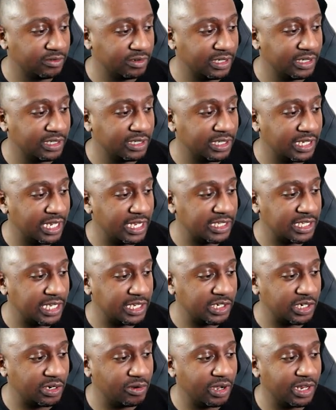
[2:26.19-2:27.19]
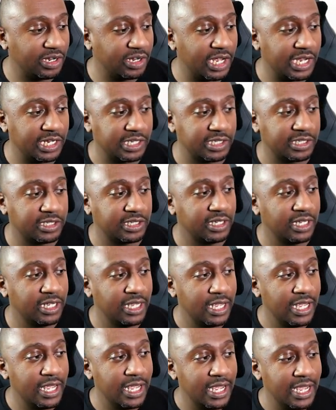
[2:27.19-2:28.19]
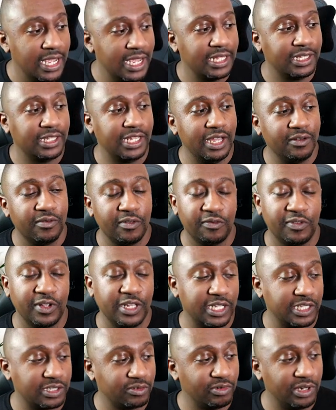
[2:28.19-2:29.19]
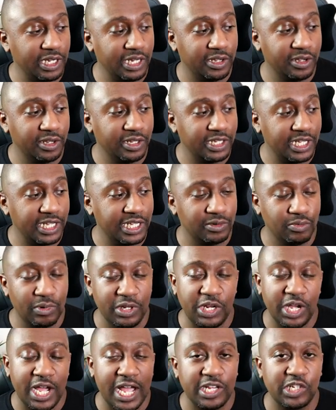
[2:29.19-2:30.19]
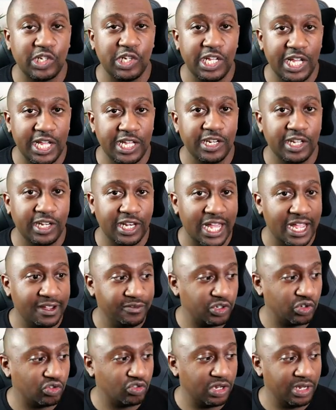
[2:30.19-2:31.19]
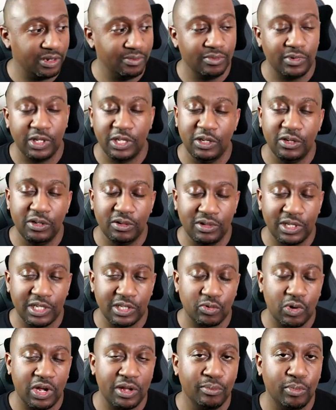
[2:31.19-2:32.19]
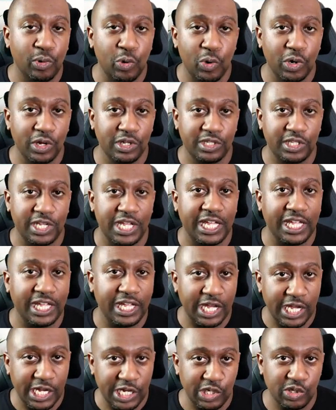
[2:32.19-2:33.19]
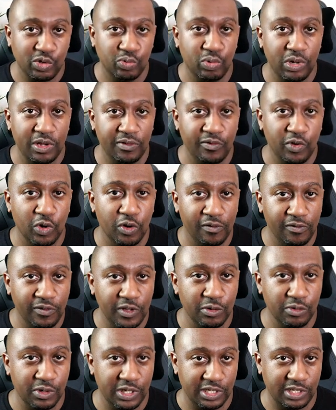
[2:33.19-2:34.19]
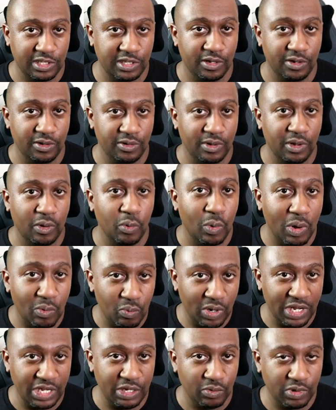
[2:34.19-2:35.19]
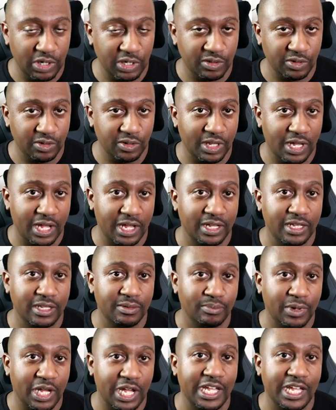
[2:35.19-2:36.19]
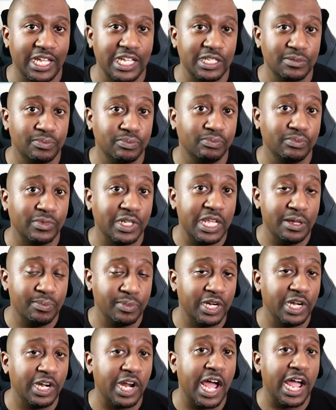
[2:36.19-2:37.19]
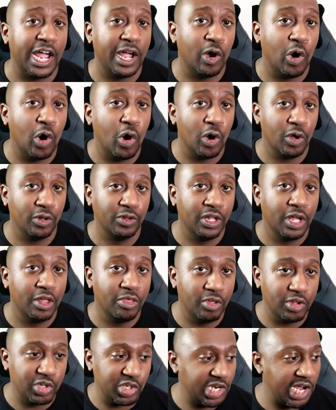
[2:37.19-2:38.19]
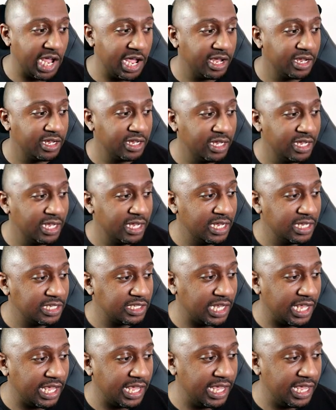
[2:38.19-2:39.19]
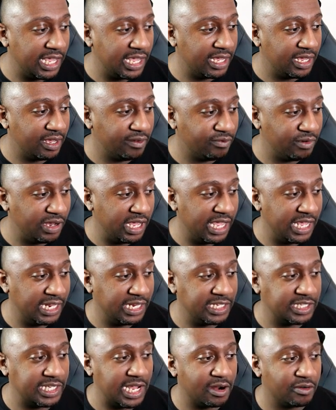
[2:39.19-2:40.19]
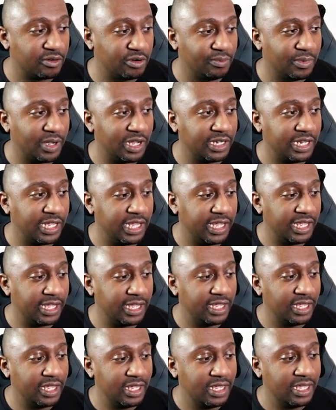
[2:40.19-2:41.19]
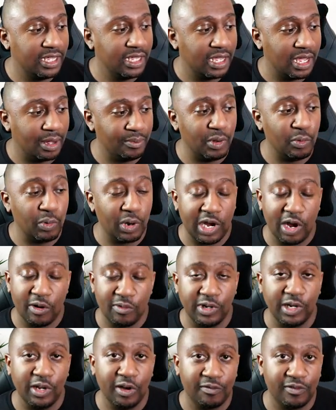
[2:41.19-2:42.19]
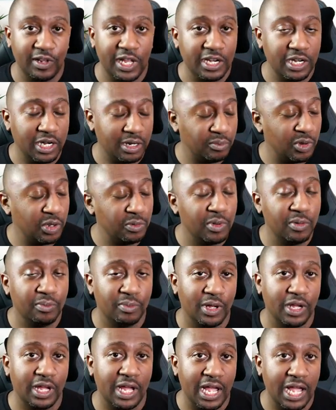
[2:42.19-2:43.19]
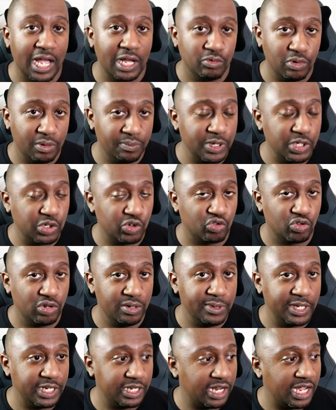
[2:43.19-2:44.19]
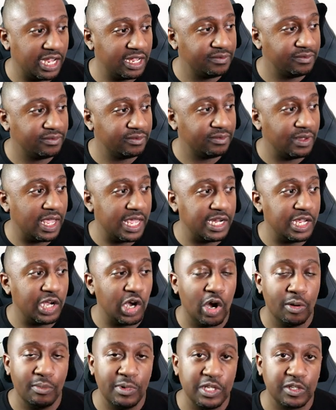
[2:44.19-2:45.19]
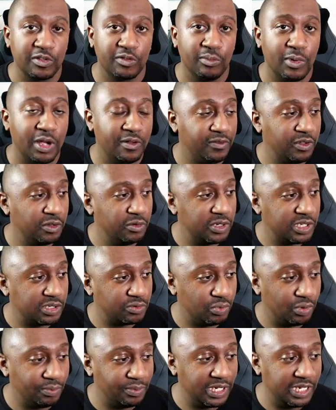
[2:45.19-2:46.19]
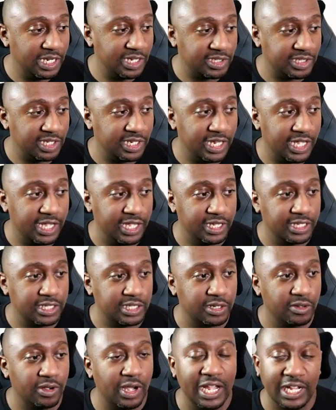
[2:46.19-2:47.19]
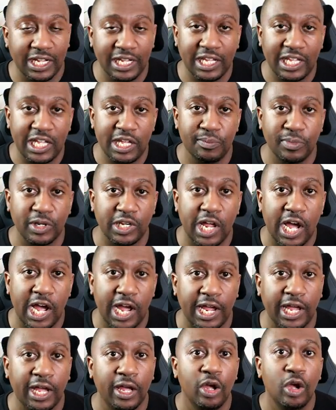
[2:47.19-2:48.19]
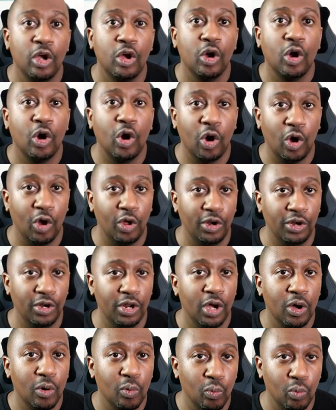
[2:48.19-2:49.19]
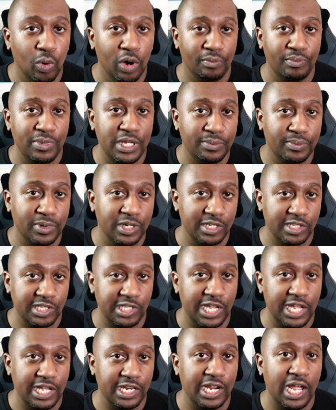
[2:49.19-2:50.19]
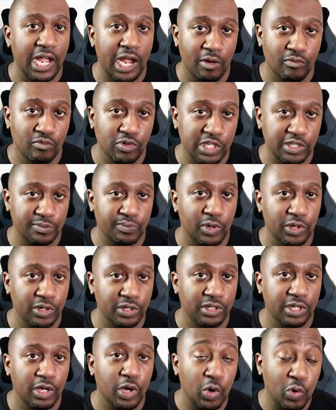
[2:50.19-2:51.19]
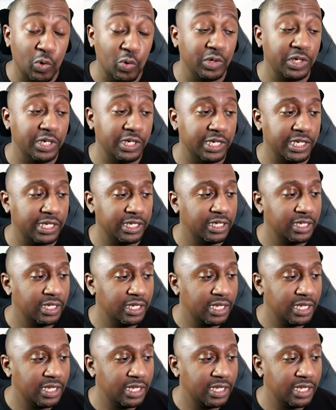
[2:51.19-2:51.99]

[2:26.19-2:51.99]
Right, so that's actually quite nice. The other thing that's really good is when you're actually in a live stream, it's quite important to engage with your viewers. So one way you want to do that is keeping an eye on the chat. So here, if we hit this arrow button here, I mean, we're currently offline at the moment, but had we been streaming live, any comments from my viewers would be listed here. So I can keep an eye on what people are saying and respond accordingly.